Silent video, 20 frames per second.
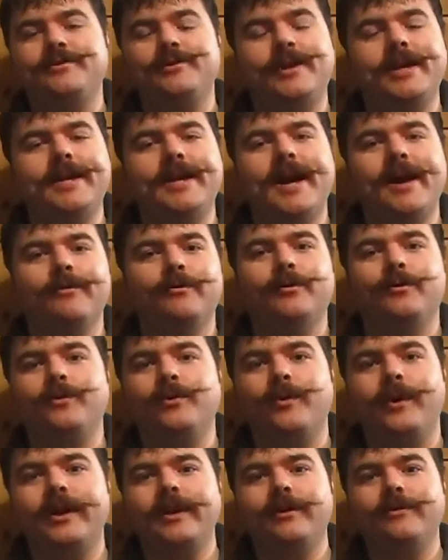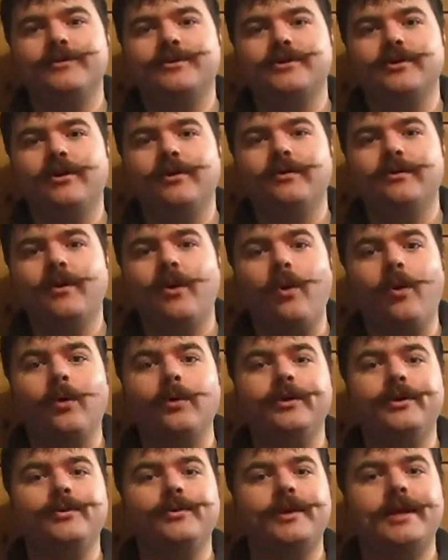You can download the radio show or
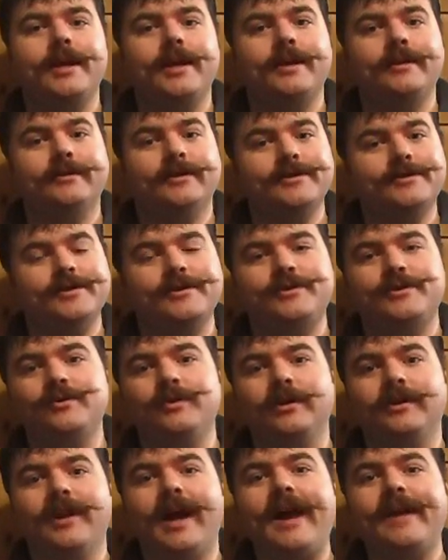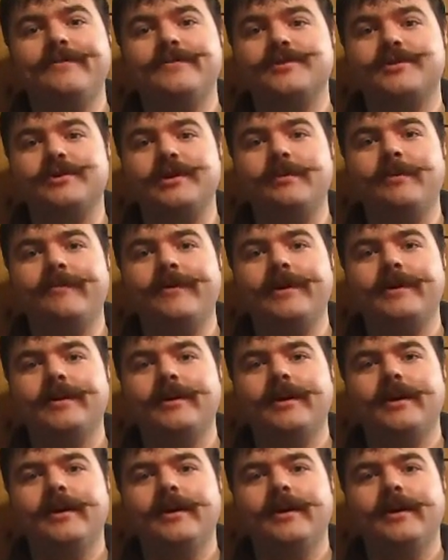you can listen to a live stream of it.